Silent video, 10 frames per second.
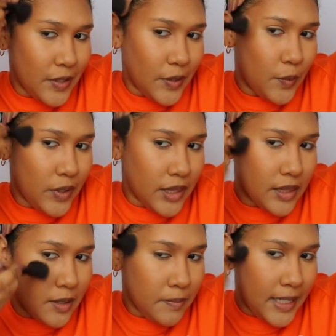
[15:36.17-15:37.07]
with
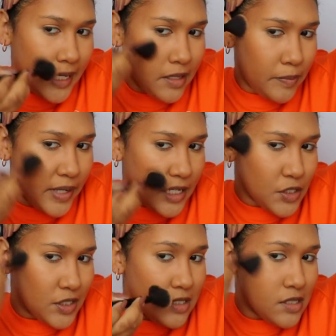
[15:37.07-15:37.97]
my other
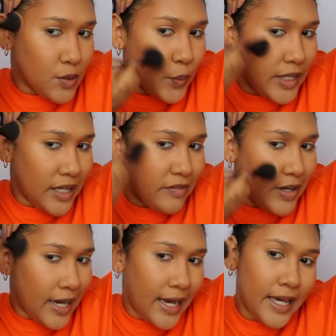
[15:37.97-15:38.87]
brushes, whenever
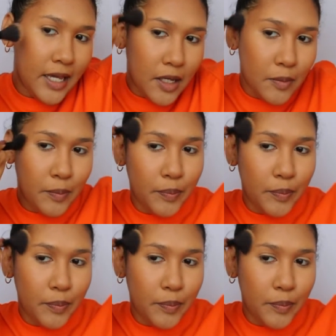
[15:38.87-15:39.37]
I